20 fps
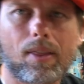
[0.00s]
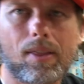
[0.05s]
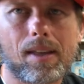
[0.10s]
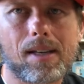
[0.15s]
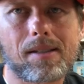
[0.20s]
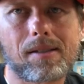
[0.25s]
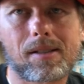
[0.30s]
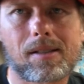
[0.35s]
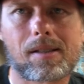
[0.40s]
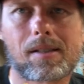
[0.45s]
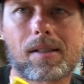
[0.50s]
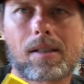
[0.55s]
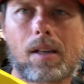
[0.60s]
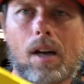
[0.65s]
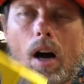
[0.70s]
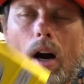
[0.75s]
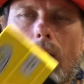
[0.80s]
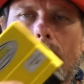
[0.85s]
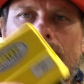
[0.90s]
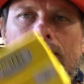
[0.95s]
this
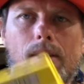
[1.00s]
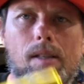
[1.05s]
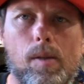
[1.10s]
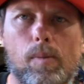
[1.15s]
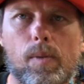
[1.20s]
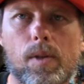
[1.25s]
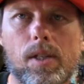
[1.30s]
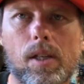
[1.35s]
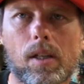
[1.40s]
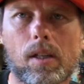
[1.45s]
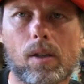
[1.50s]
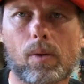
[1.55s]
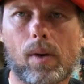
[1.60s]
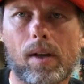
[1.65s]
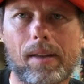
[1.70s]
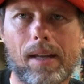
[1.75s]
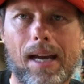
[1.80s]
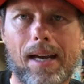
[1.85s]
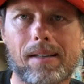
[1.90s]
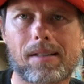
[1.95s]
comes, this particular
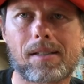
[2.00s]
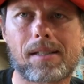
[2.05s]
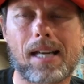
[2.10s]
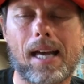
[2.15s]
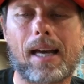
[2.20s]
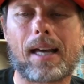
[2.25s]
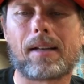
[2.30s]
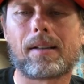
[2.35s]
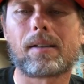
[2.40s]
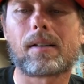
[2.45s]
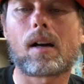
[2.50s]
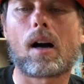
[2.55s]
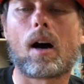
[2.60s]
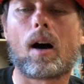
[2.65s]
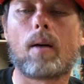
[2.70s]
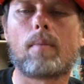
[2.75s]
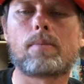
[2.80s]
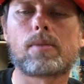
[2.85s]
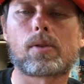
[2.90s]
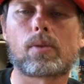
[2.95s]
one, the X10,
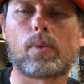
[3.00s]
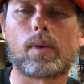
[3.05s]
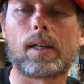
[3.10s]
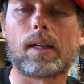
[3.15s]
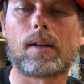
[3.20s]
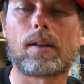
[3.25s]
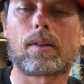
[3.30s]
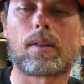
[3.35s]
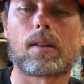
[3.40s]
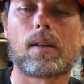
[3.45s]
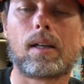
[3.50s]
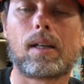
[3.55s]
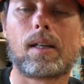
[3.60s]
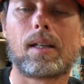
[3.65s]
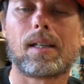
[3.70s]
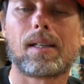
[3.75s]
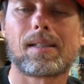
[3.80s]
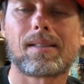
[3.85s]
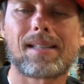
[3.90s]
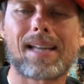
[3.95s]
comes with
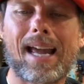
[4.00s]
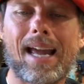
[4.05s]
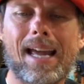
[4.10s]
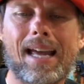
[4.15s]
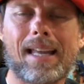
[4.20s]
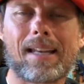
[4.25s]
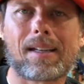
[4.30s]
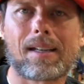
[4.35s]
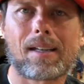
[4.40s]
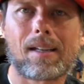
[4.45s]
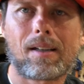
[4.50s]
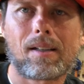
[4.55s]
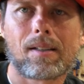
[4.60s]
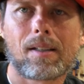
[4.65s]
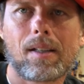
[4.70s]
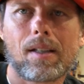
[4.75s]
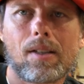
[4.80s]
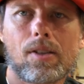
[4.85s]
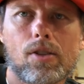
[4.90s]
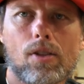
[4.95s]
10,
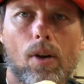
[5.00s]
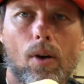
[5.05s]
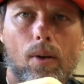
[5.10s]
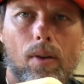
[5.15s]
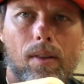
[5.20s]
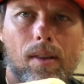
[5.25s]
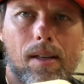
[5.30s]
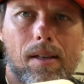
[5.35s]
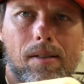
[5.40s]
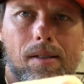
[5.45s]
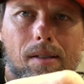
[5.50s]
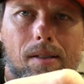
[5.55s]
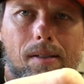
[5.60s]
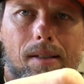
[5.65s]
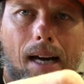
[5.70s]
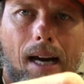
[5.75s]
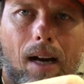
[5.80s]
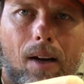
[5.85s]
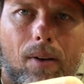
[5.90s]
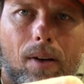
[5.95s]
so this
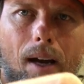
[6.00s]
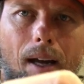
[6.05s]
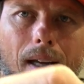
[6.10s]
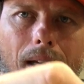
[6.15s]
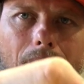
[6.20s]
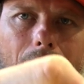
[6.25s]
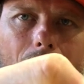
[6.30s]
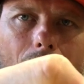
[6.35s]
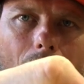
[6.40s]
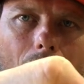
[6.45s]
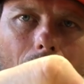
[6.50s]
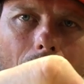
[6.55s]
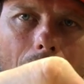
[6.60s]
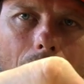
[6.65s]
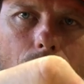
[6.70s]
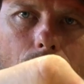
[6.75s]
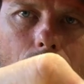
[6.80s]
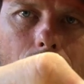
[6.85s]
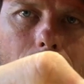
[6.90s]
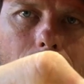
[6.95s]
dial right here
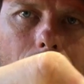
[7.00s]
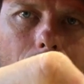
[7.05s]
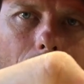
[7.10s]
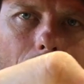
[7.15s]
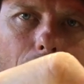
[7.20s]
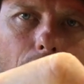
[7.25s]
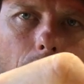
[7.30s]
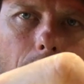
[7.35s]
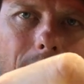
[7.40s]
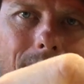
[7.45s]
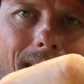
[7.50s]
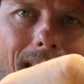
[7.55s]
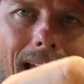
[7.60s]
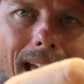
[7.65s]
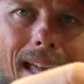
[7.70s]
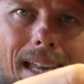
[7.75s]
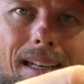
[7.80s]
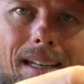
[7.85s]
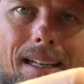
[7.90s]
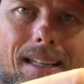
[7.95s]
allows you to select from
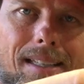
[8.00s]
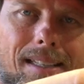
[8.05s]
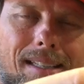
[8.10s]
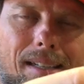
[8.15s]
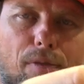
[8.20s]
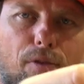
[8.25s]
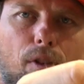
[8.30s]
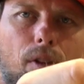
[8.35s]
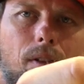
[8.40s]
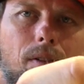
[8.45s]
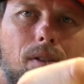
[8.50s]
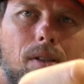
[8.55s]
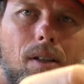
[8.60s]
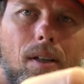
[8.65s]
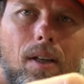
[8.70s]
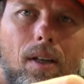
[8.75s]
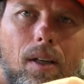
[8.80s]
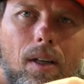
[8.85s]
10 different